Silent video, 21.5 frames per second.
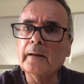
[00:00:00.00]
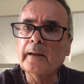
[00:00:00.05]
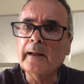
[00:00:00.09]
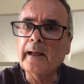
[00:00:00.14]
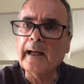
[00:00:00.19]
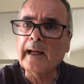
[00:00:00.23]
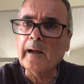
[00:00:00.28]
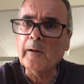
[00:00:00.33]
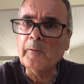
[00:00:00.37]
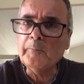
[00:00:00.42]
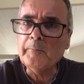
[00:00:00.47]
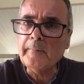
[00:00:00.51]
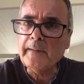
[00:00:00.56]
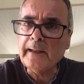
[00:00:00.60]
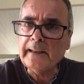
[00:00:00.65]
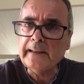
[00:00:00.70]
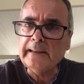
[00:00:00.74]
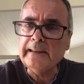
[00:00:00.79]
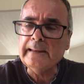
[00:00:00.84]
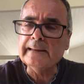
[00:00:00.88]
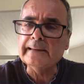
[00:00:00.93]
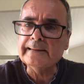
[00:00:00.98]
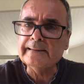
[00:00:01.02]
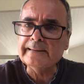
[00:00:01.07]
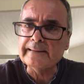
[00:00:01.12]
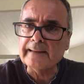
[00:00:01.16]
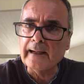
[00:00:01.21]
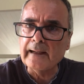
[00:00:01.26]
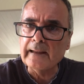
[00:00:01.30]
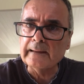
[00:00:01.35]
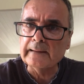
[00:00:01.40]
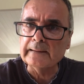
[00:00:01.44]
How many
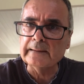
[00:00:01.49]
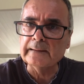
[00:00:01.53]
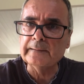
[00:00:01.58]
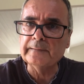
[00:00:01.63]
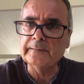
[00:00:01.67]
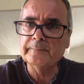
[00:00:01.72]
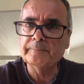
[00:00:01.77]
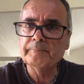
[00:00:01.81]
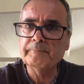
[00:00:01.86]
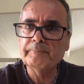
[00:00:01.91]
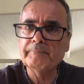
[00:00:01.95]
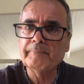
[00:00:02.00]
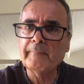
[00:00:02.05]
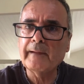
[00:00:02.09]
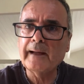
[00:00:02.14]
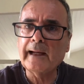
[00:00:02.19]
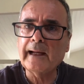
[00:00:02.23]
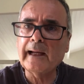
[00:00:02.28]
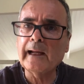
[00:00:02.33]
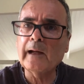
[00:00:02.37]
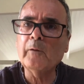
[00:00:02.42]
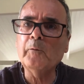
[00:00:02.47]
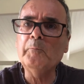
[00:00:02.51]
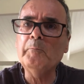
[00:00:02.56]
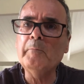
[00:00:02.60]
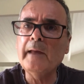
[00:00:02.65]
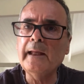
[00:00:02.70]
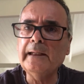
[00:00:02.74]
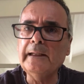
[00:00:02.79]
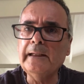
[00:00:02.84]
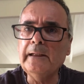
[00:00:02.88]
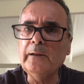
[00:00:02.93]
died? How
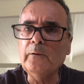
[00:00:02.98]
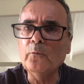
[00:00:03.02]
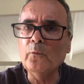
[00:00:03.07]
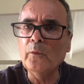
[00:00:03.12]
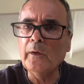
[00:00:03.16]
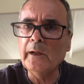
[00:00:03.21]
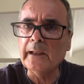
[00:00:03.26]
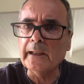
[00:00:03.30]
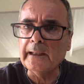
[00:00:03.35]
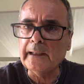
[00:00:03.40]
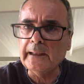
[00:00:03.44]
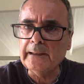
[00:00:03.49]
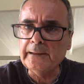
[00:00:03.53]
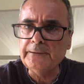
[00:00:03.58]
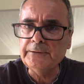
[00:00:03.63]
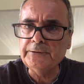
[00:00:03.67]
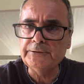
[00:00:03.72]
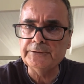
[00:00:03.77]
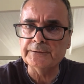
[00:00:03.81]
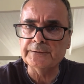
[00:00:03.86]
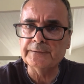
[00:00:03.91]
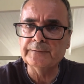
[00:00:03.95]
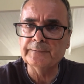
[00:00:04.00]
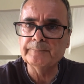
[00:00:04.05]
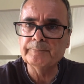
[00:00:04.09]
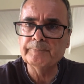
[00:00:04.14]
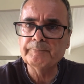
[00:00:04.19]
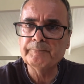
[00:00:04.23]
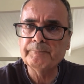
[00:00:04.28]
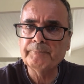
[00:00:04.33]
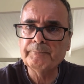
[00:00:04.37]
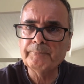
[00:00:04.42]
many were injured?
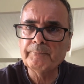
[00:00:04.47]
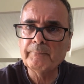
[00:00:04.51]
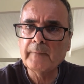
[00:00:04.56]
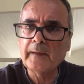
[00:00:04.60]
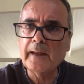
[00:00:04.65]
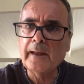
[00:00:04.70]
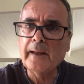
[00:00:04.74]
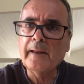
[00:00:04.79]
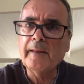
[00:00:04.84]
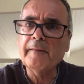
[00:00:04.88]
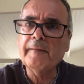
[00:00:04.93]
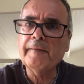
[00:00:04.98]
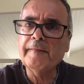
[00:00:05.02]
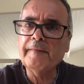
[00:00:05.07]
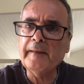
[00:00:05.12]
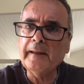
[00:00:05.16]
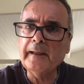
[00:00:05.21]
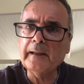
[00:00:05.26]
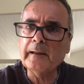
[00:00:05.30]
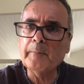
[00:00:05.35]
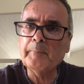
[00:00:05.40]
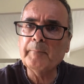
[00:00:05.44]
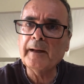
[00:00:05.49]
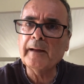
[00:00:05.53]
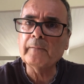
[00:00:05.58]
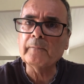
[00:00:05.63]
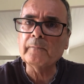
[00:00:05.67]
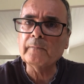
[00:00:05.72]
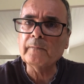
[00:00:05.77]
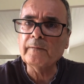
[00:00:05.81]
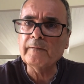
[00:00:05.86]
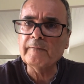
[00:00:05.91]
Think
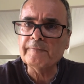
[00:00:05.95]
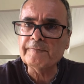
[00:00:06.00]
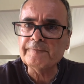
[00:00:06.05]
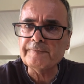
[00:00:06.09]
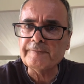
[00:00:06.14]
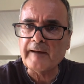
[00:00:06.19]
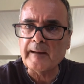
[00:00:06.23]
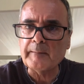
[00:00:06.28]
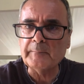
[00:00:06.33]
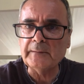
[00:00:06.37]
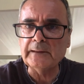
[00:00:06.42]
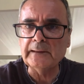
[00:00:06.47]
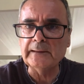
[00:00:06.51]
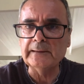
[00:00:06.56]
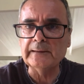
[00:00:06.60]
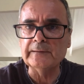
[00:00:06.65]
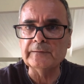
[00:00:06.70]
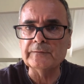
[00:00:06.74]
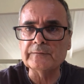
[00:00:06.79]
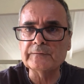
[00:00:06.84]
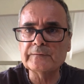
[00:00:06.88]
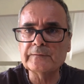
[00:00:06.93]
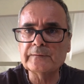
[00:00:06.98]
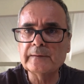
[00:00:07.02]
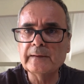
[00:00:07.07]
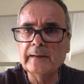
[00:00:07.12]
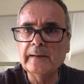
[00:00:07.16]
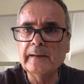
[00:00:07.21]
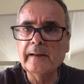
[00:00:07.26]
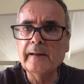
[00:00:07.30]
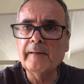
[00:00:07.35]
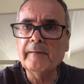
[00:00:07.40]
about the families.
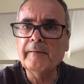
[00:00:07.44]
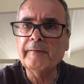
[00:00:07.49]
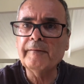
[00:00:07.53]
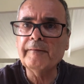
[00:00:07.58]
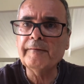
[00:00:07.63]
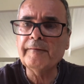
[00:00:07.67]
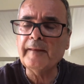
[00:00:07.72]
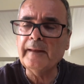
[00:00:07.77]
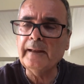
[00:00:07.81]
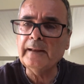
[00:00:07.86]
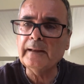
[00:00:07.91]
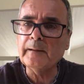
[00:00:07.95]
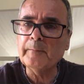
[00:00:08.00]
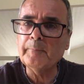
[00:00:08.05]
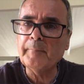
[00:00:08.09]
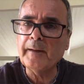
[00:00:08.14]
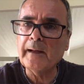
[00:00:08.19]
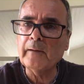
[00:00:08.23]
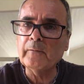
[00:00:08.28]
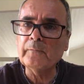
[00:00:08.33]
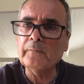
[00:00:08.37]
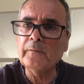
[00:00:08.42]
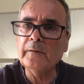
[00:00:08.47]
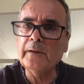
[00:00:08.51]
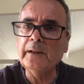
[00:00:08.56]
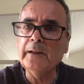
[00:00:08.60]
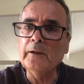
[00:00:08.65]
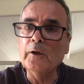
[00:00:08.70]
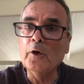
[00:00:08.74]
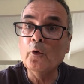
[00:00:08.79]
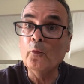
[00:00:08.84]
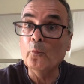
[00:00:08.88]
Think about
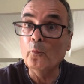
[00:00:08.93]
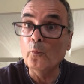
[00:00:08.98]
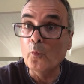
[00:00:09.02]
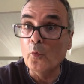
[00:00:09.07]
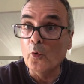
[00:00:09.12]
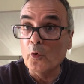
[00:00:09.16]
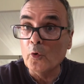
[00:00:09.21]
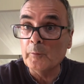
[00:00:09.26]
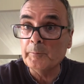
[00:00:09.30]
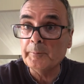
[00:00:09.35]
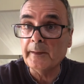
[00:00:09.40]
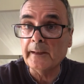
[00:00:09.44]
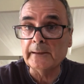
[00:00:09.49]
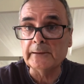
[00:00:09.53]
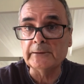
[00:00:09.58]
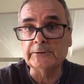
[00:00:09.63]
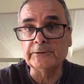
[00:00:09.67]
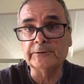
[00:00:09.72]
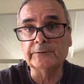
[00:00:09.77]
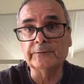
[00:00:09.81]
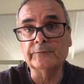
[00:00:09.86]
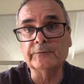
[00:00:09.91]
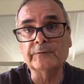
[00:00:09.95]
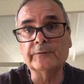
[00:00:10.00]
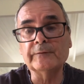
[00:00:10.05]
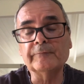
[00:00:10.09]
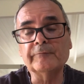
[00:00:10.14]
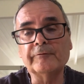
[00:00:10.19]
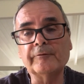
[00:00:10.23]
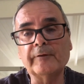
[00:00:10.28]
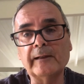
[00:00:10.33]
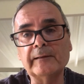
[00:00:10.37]
the war pensions
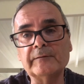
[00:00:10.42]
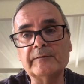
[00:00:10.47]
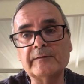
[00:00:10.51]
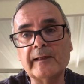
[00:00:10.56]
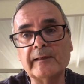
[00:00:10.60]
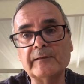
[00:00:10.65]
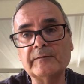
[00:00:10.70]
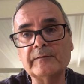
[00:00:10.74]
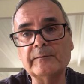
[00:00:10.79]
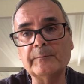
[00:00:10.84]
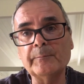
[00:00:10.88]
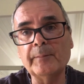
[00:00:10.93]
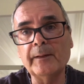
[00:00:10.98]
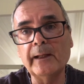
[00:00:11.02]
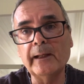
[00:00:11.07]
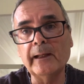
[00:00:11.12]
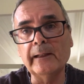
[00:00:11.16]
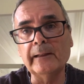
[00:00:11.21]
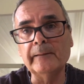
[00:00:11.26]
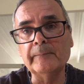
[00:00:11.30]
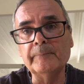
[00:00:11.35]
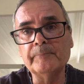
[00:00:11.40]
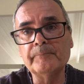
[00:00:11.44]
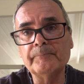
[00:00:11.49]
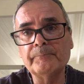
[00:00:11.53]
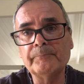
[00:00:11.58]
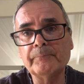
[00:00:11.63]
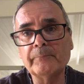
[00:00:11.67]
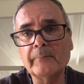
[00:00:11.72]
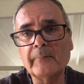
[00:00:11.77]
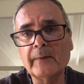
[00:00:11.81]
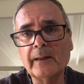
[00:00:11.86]
that France has to pay.
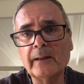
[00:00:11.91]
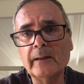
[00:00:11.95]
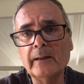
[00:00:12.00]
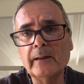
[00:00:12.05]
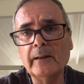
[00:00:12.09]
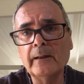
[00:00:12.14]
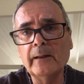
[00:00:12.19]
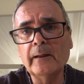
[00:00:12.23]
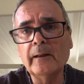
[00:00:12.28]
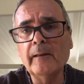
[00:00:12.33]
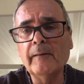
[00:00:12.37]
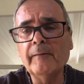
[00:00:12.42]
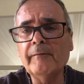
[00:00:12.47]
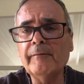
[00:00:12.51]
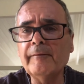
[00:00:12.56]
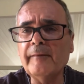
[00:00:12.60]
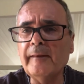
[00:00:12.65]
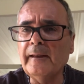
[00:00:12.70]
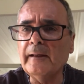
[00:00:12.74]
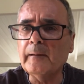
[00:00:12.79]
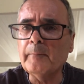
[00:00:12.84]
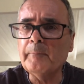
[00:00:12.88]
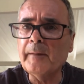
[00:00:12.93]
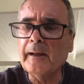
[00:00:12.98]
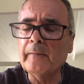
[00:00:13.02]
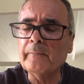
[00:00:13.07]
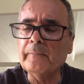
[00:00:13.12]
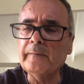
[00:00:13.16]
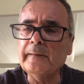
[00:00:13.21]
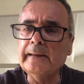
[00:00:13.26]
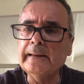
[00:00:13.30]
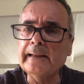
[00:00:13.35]
Think
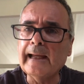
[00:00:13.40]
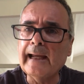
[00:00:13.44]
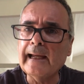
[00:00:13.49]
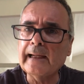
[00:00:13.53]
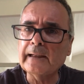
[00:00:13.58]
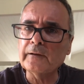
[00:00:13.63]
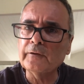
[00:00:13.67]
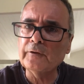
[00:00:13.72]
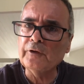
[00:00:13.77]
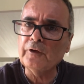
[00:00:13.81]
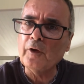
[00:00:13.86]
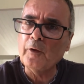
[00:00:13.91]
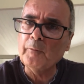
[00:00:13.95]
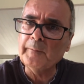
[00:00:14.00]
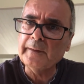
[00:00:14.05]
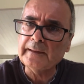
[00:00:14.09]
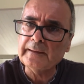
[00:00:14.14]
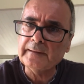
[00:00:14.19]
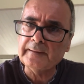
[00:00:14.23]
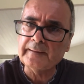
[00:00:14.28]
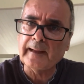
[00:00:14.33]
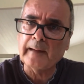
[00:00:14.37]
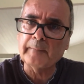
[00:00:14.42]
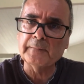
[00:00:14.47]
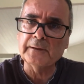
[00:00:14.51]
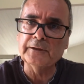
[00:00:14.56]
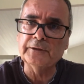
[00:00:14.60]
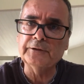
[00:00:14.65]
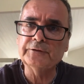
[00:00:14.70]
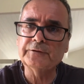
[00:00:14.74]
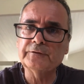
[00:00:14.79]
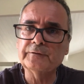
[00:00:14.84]
about the economic
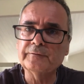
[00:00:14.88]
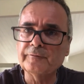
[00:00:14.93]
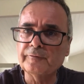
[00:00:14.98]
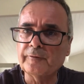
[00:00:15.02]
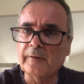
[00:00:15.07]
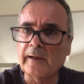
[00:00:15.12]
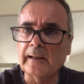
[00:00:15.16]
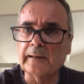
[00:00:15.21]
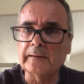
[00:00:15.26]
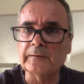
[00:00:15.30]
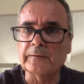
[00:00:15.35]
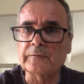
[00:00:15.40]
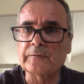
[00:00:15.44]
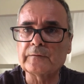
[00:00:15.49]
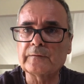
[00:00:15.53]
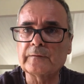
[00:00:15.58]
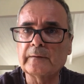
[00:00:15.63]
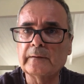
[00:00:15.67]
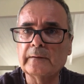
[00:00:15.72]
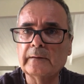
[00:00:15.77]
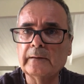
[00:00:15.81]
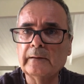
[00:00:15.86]
damage to France.